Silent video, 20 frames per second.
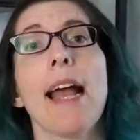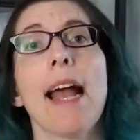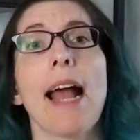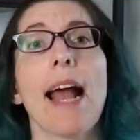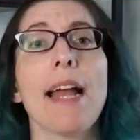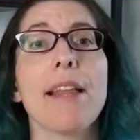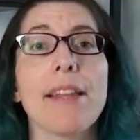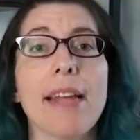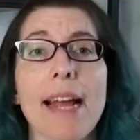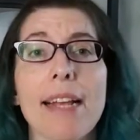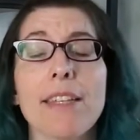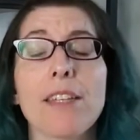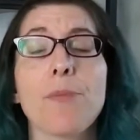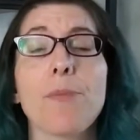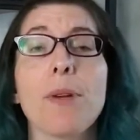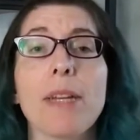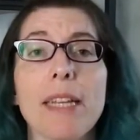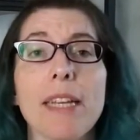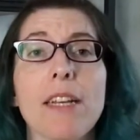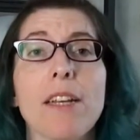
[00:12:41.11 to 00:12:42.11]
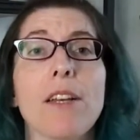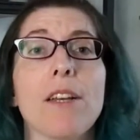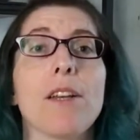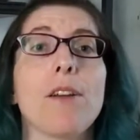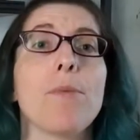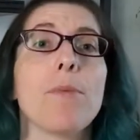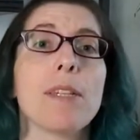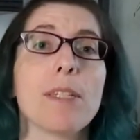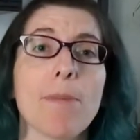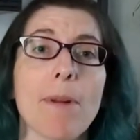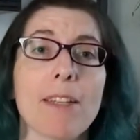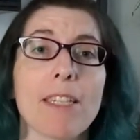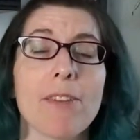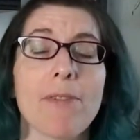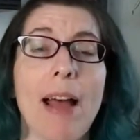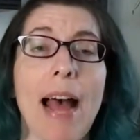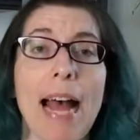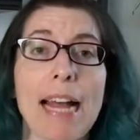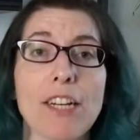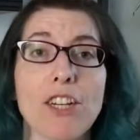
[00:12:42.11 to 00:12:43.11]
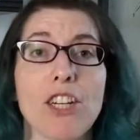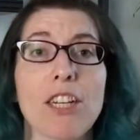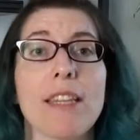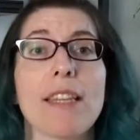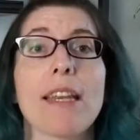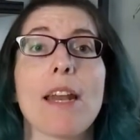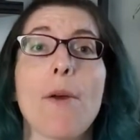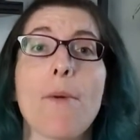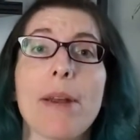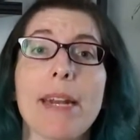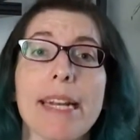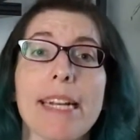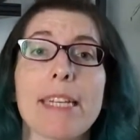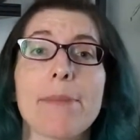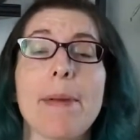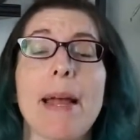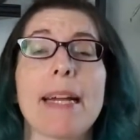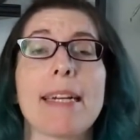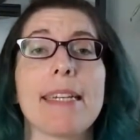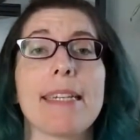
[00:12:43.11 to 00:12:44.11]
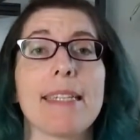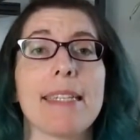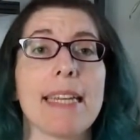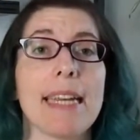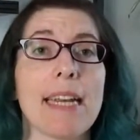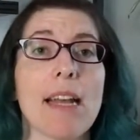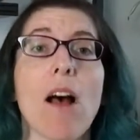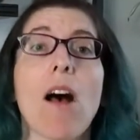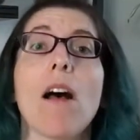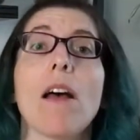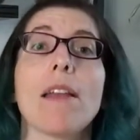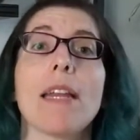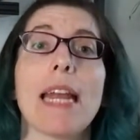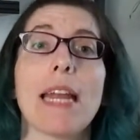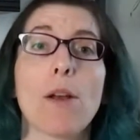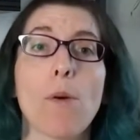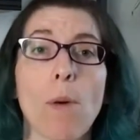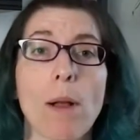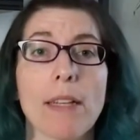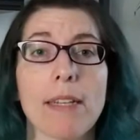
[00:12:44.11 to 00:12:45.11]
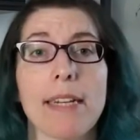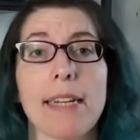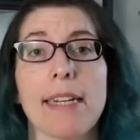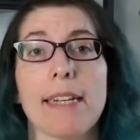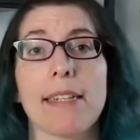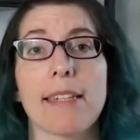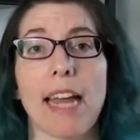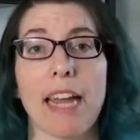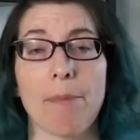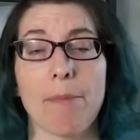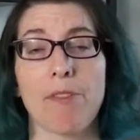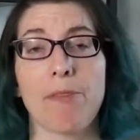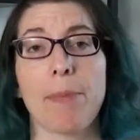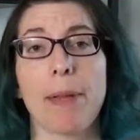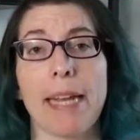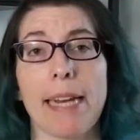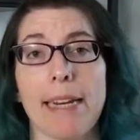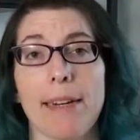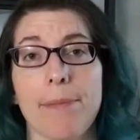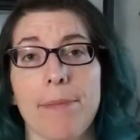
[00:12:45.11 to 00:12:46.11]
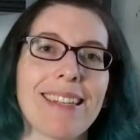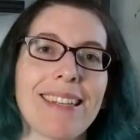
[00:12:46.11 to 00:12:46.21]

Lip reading: and it has a really good responsive action that I would expect to see on a quality type of plate.